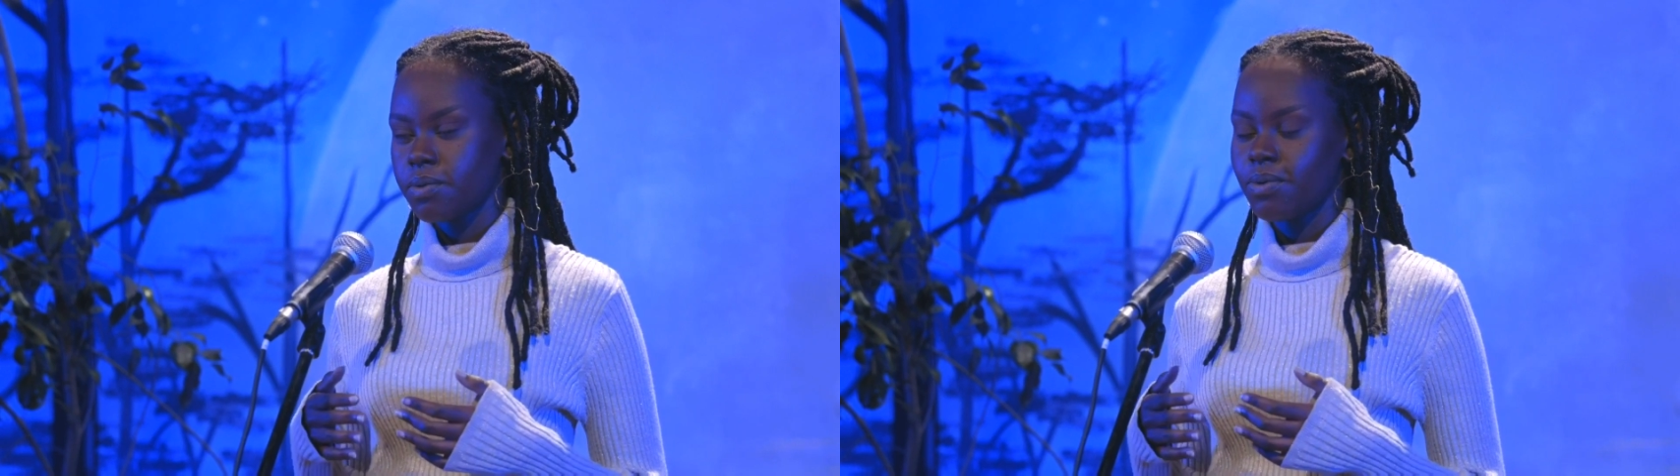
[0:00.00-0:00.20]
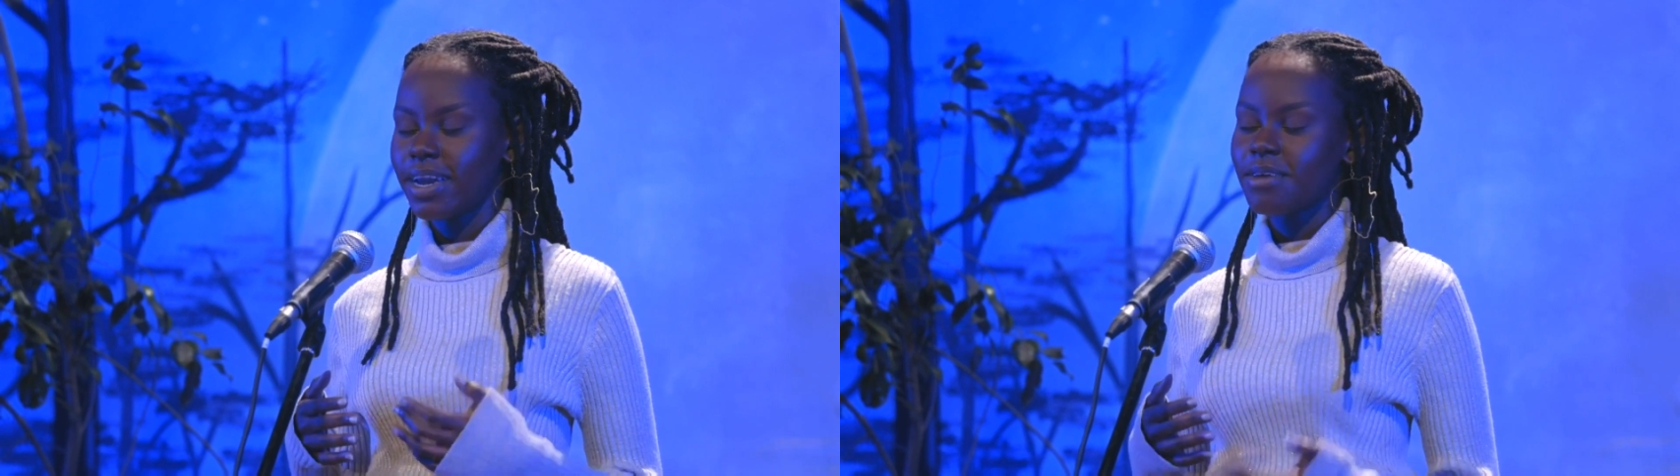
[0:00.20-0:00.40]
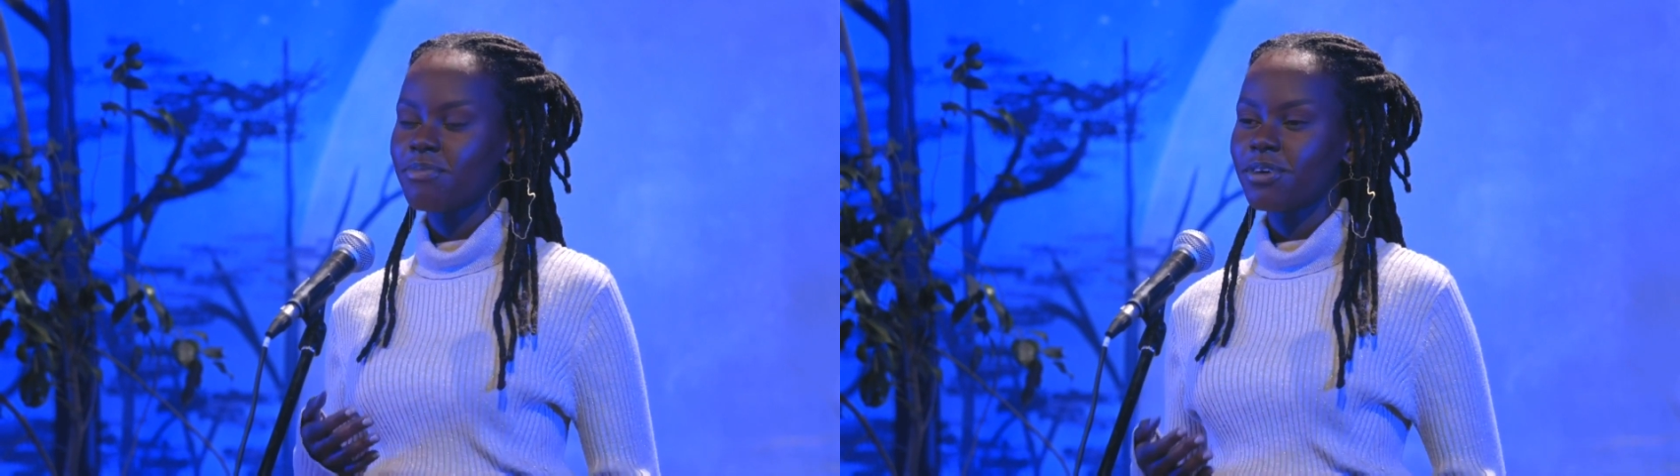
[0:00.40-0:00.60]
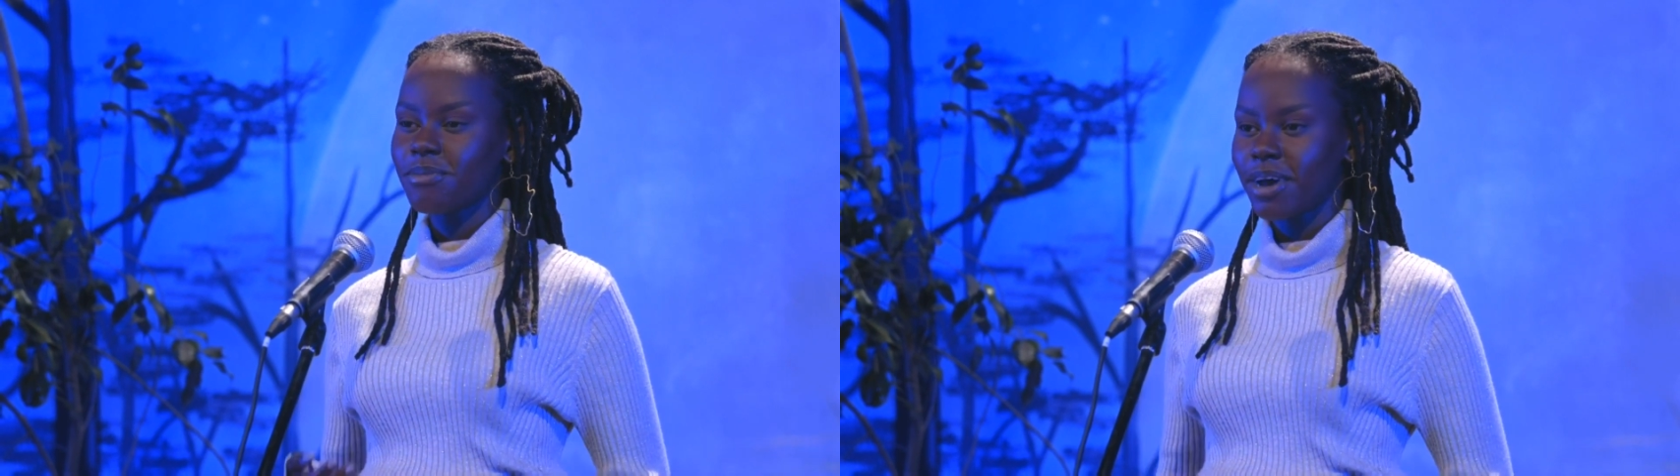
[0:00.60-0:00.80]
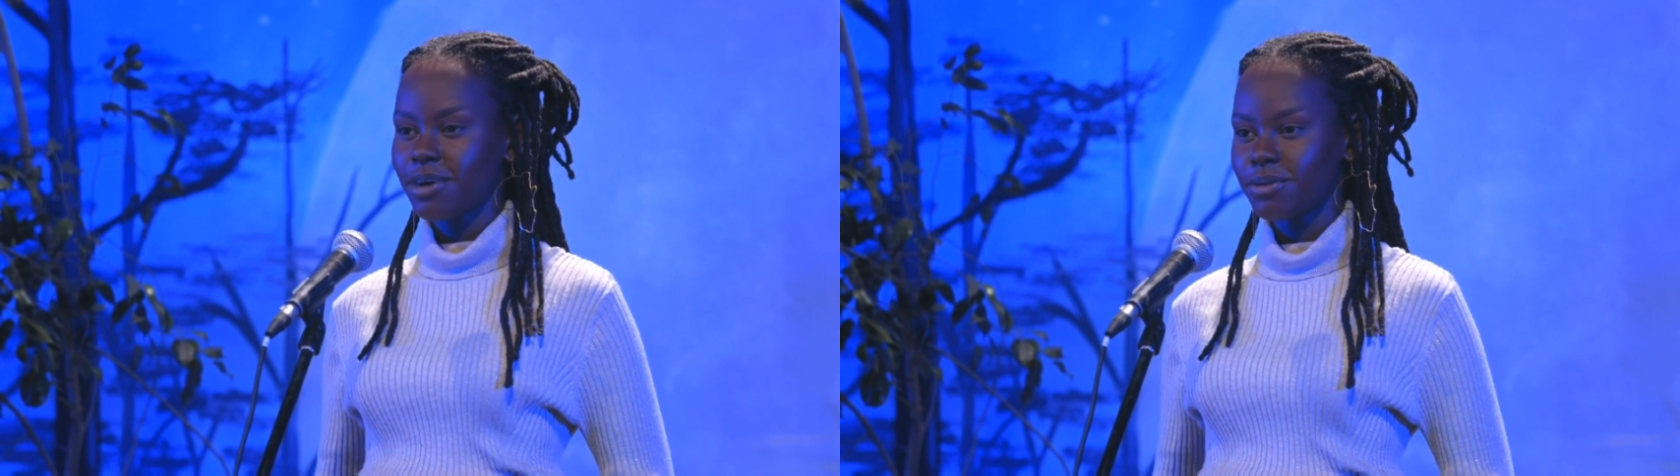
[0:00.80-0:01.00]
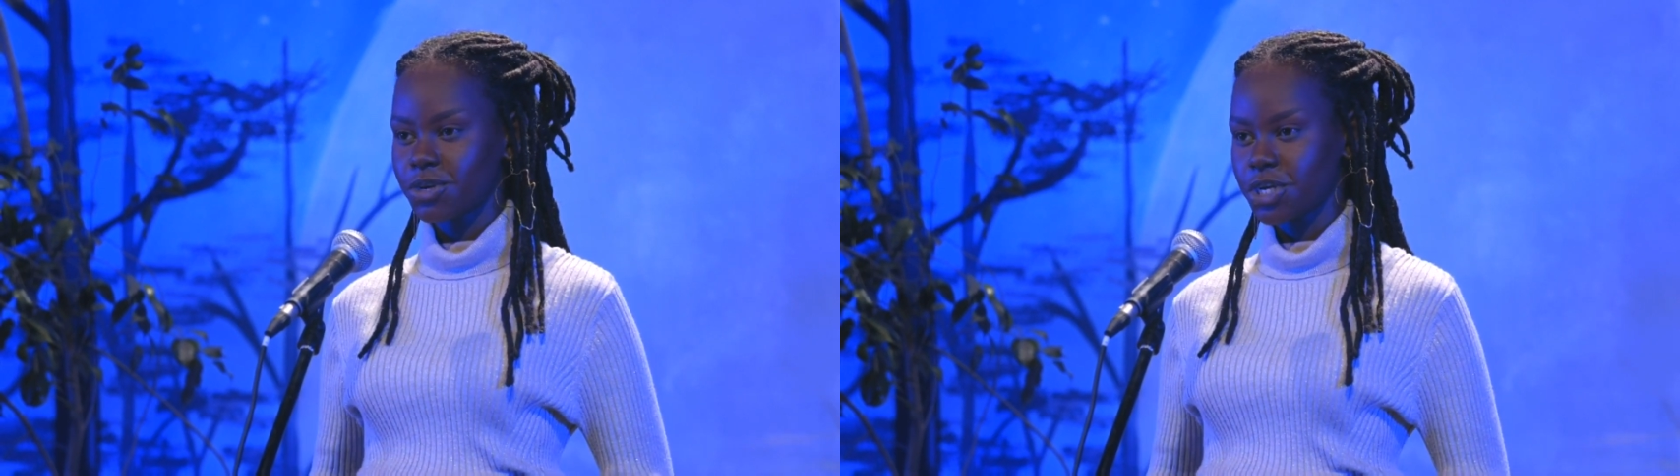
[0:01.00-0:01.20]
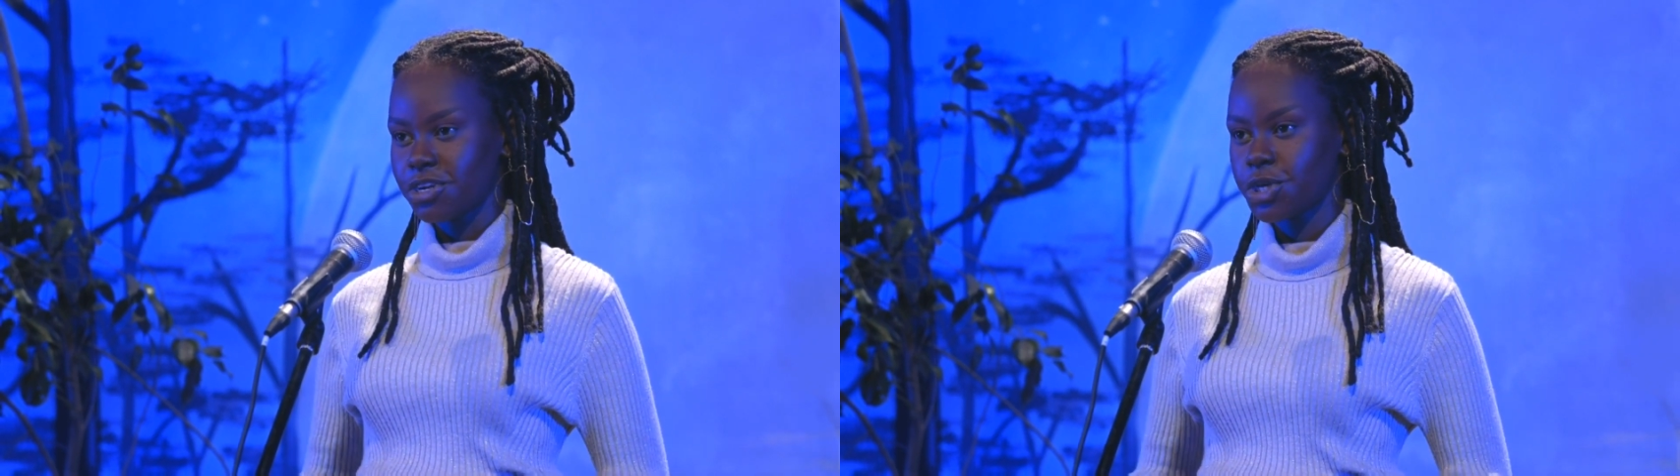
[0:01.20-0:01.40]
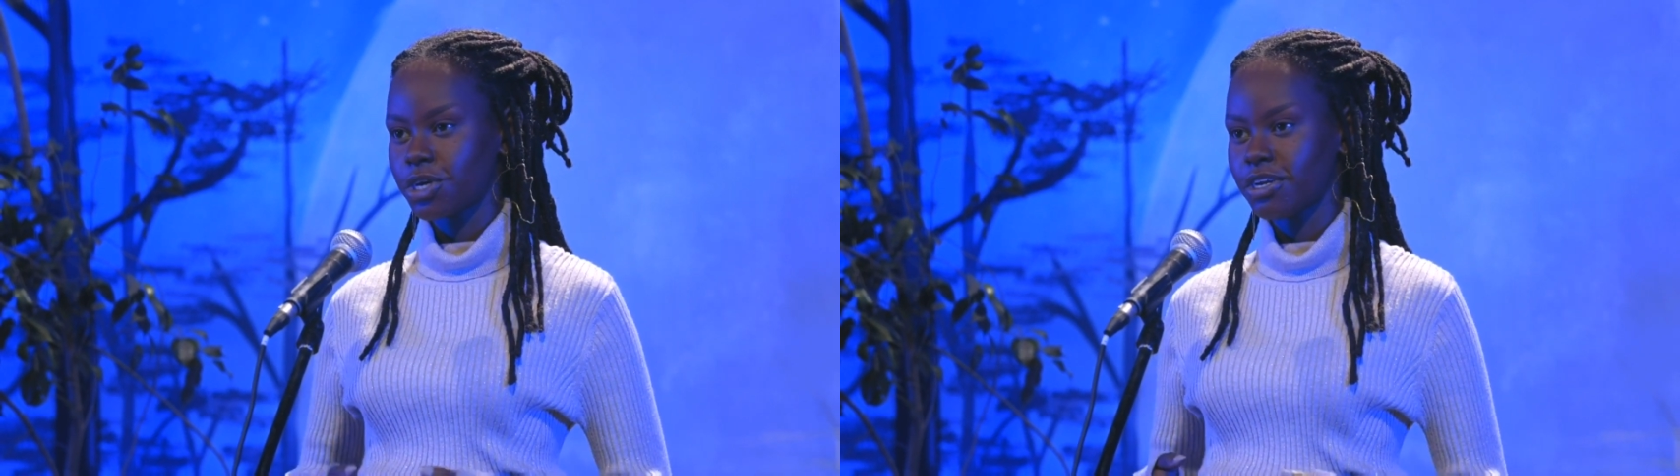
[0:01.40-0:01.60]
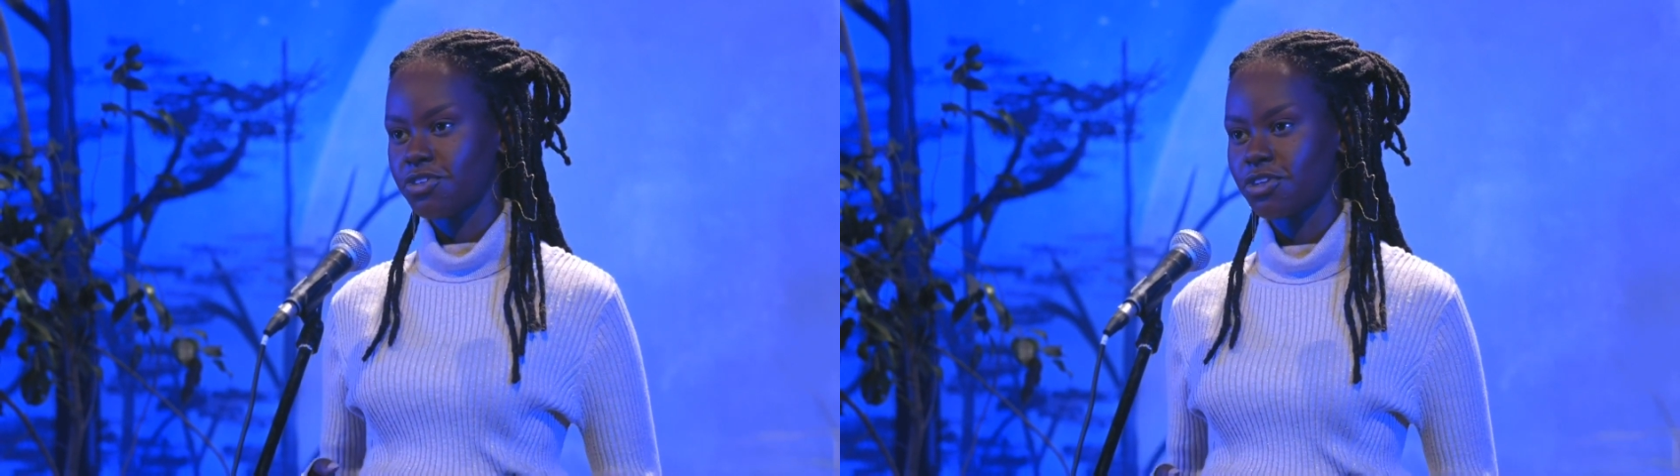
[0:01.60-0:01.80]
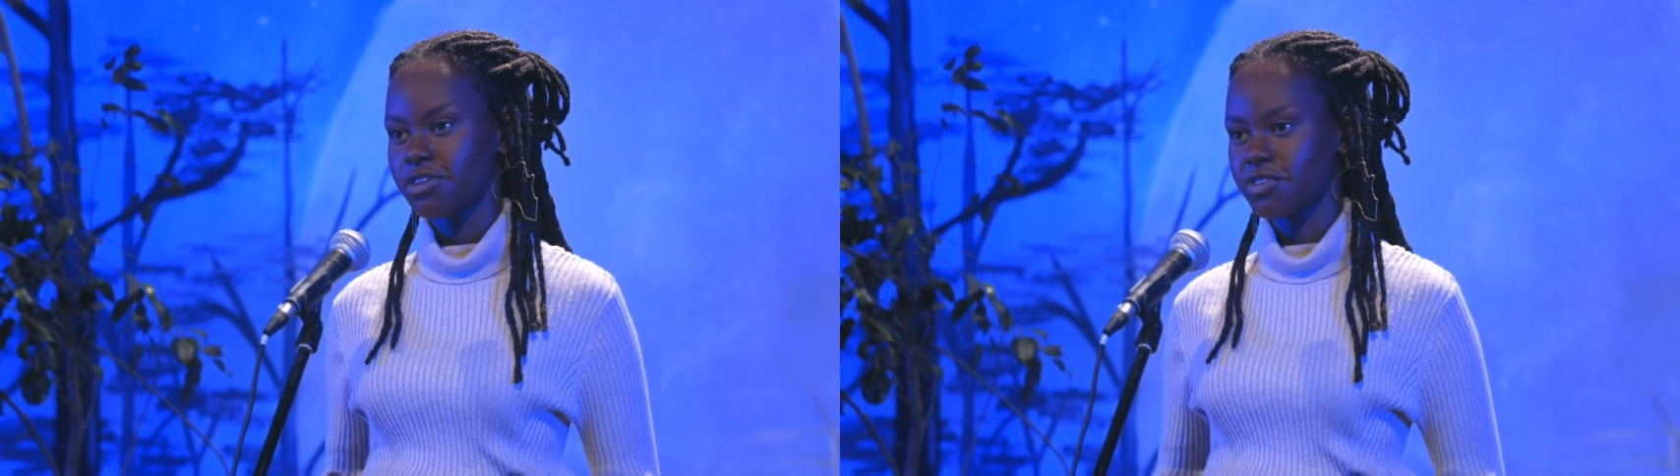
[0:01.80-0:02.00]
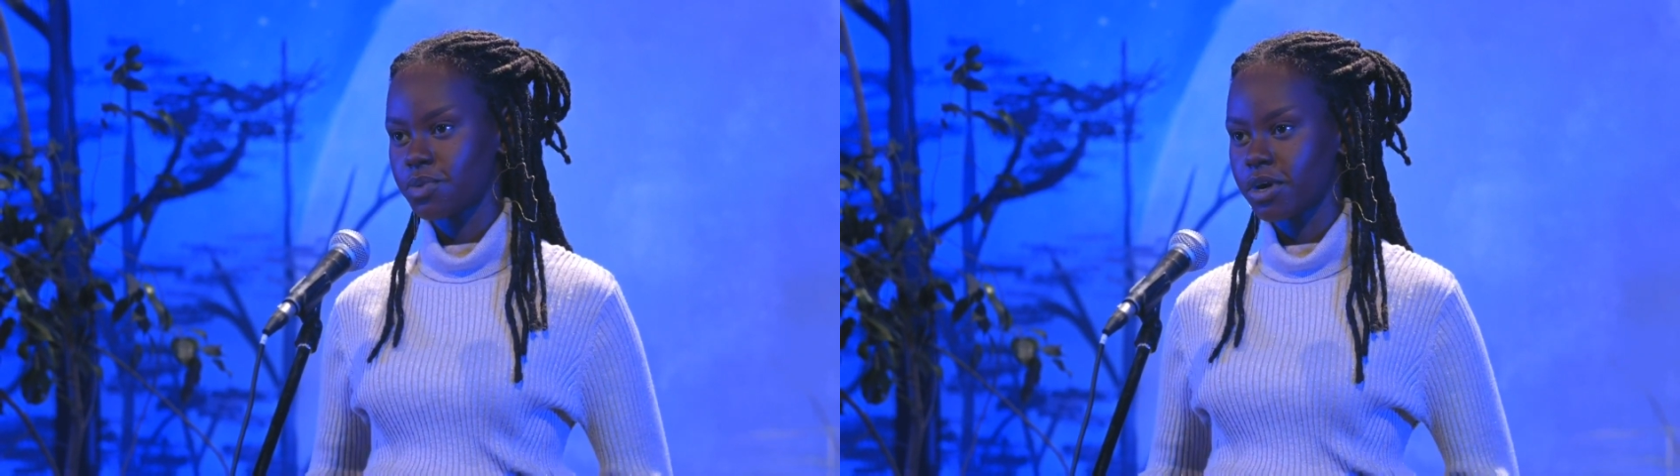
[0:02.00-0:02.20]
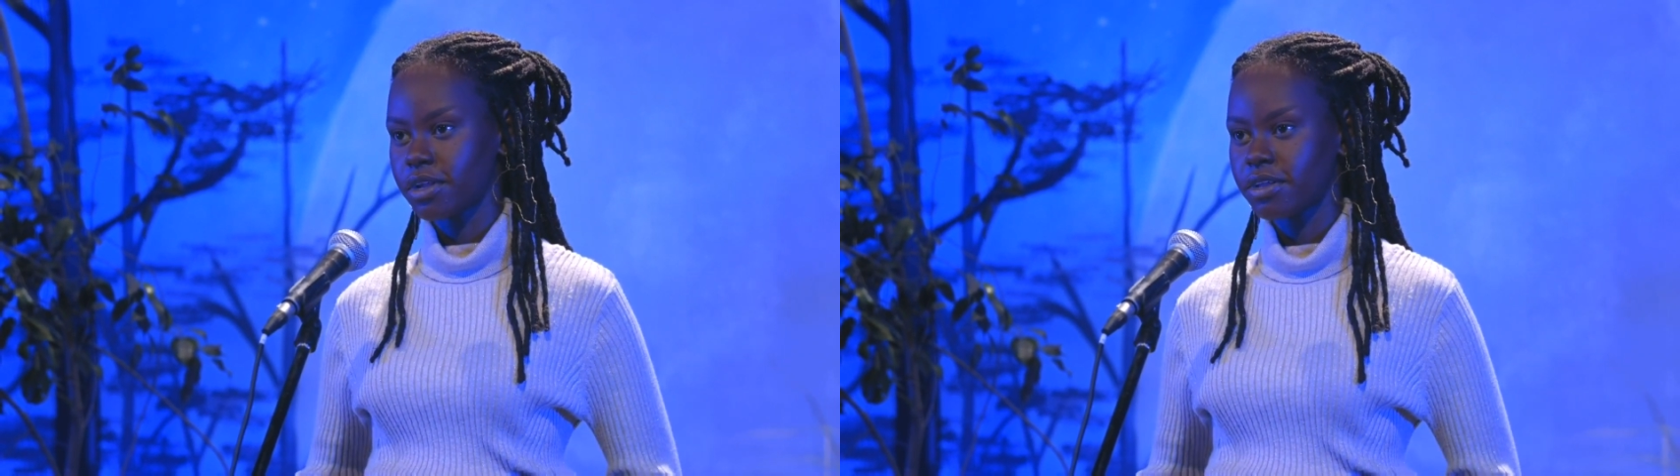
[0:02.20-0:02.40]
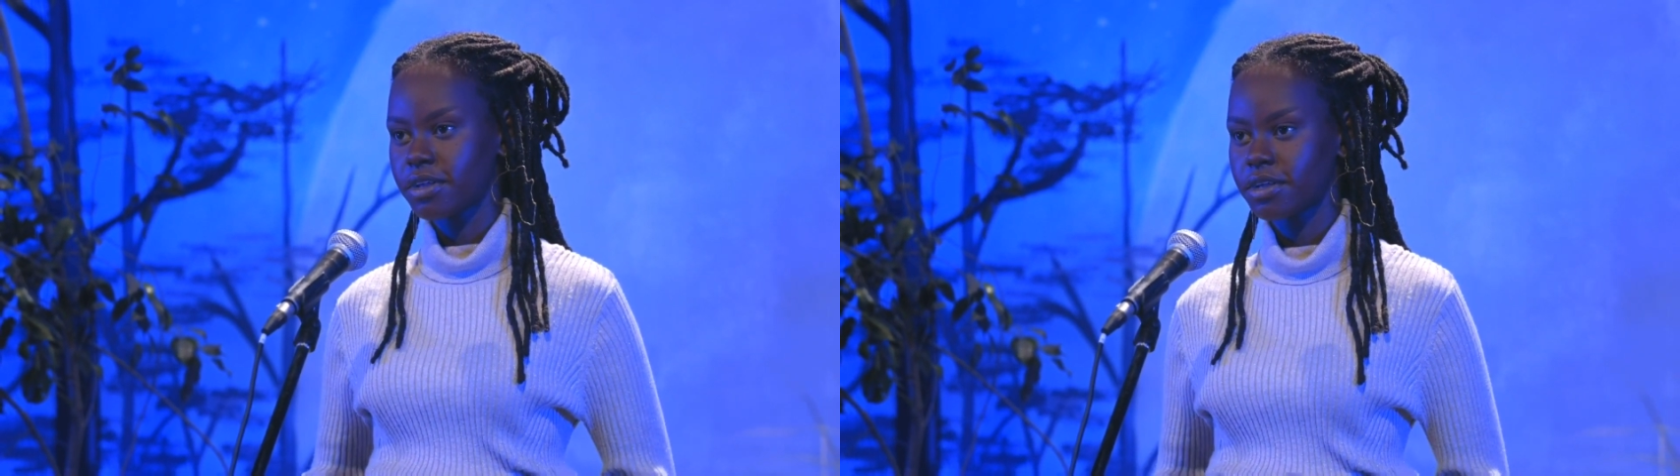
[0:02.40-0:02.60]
When I bring my own children into this world,